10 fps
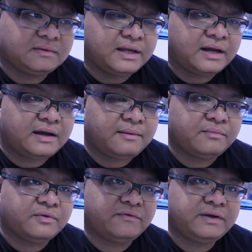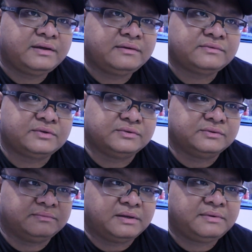they are moving to
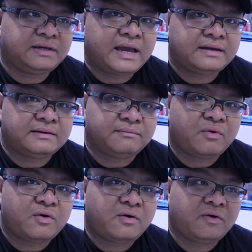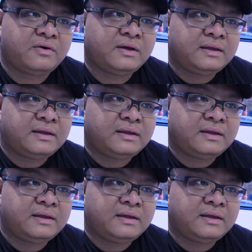maybe add more